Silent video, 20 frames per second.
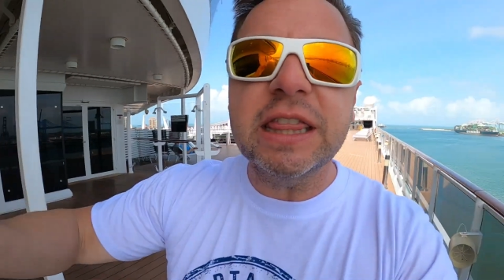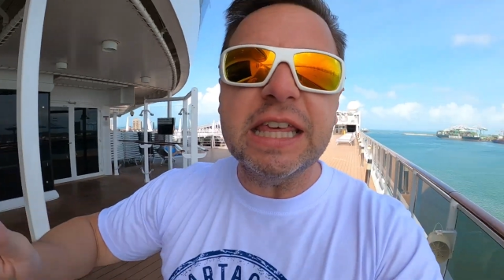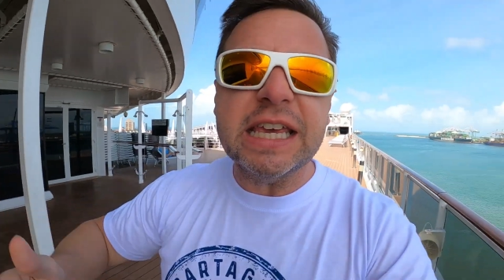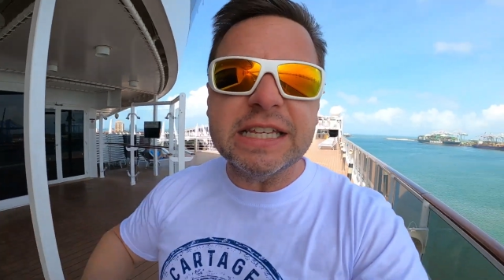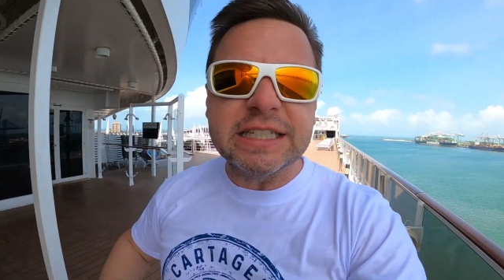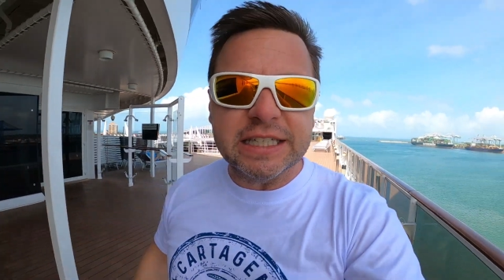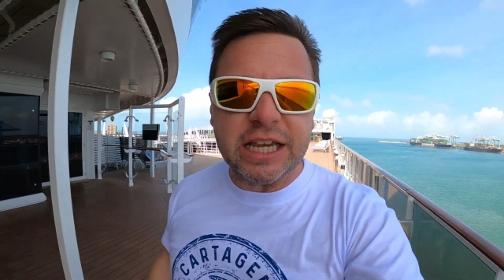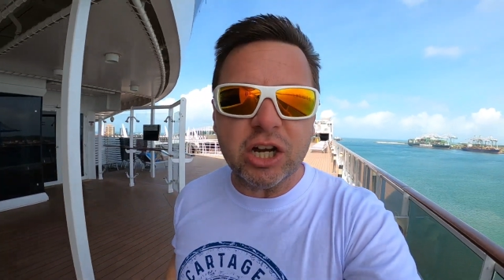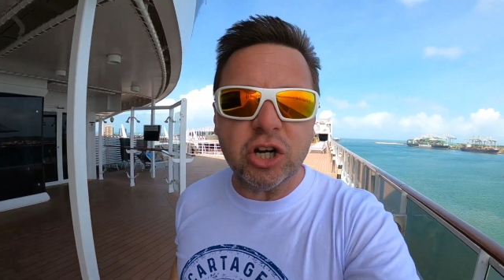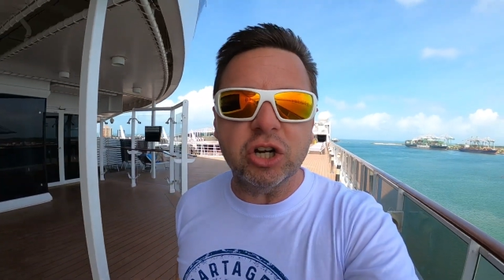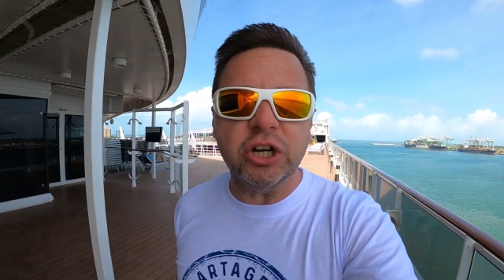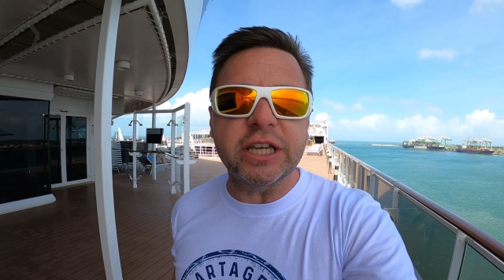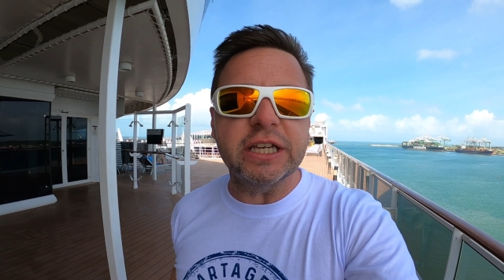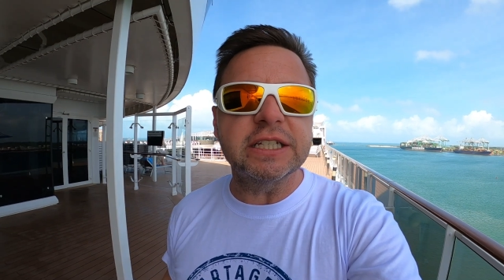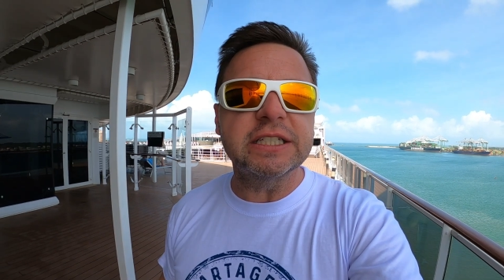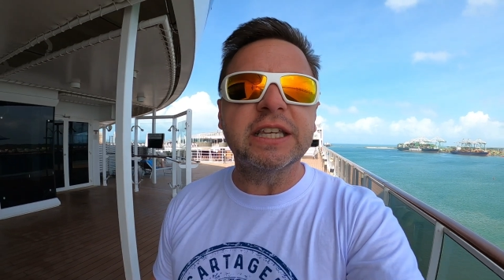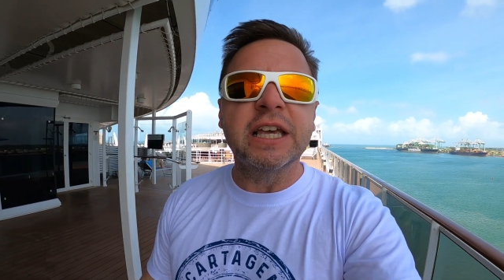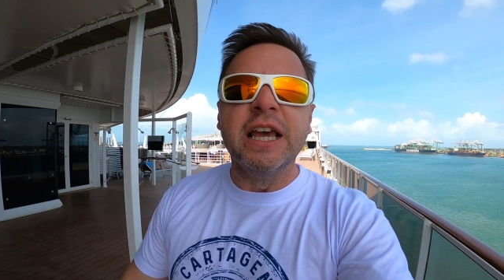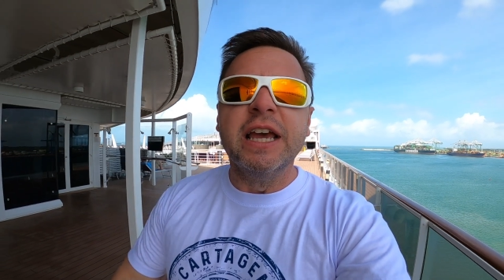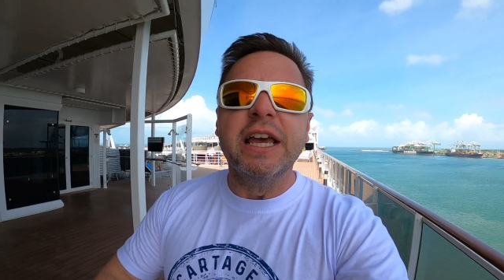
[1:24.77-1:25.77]
these
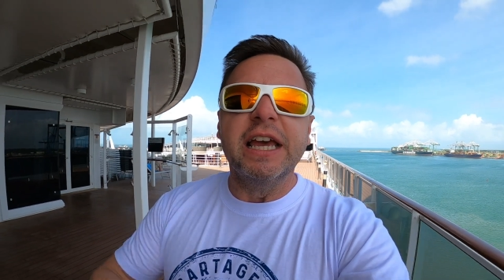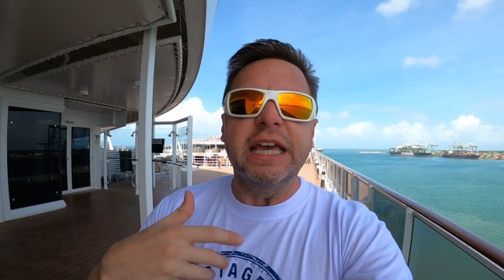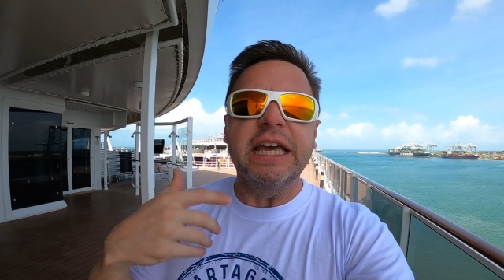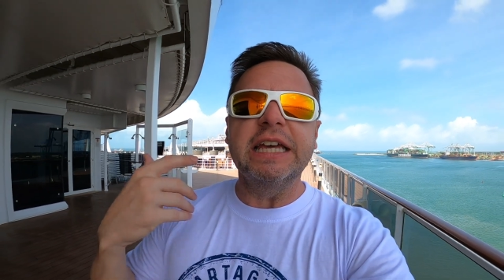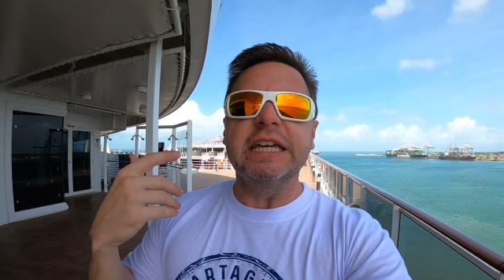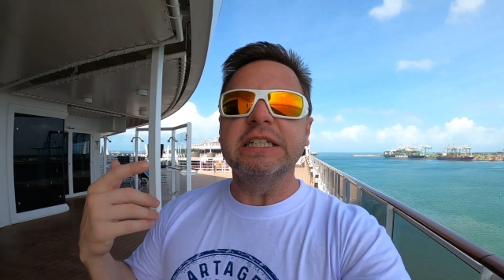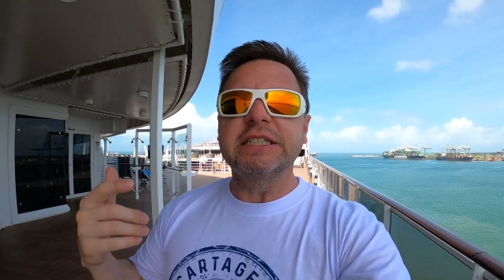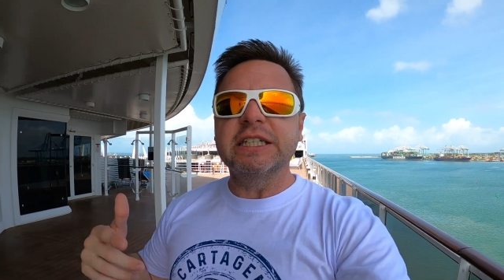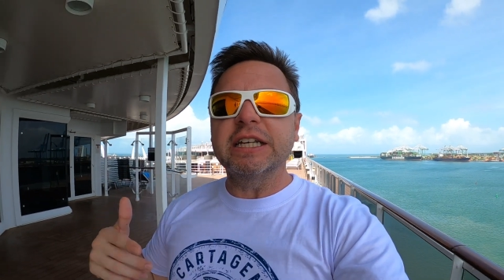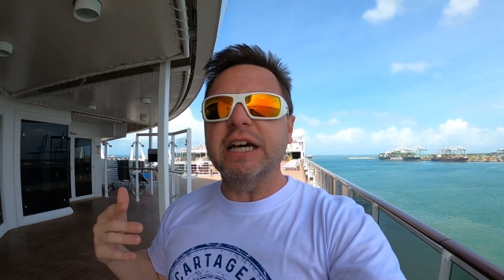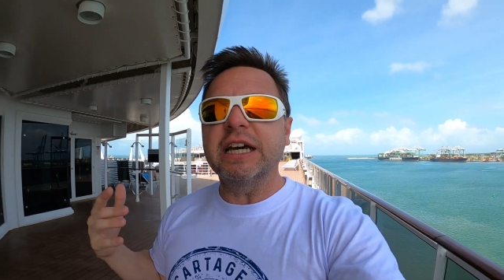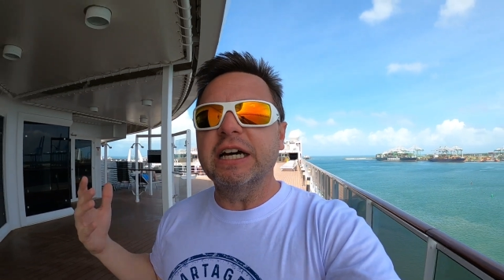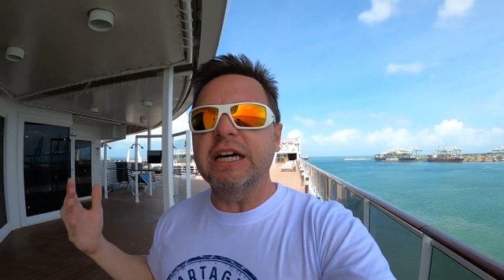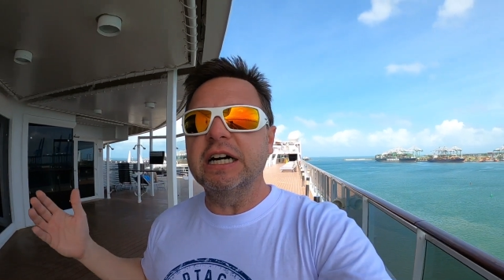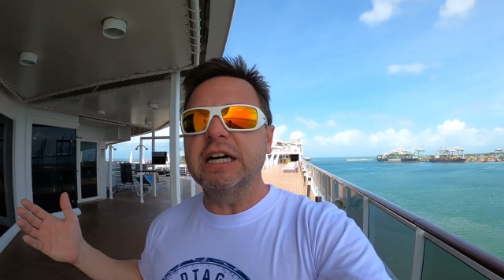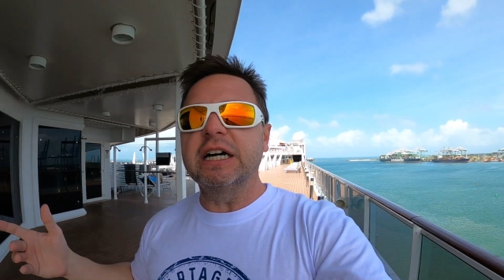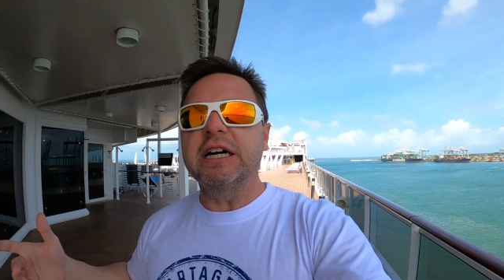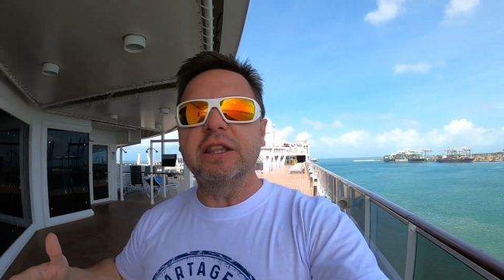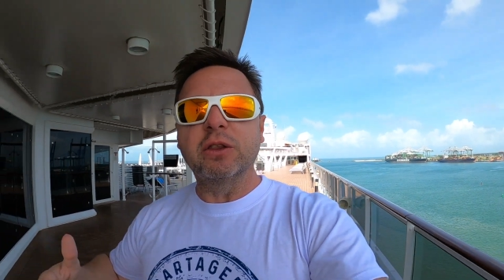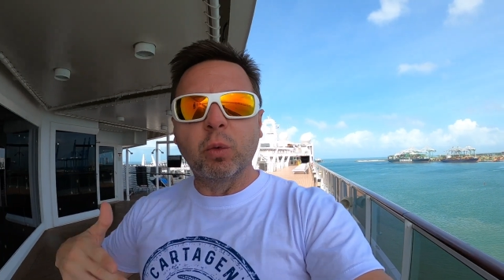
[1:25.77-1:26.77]
areas,
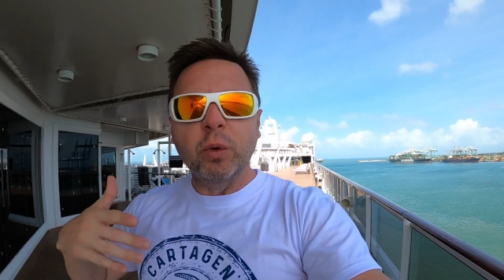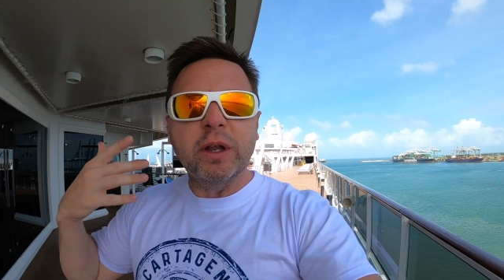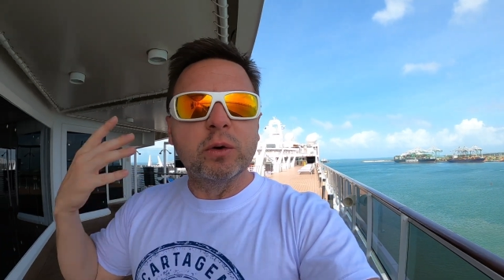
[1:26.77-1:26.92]
the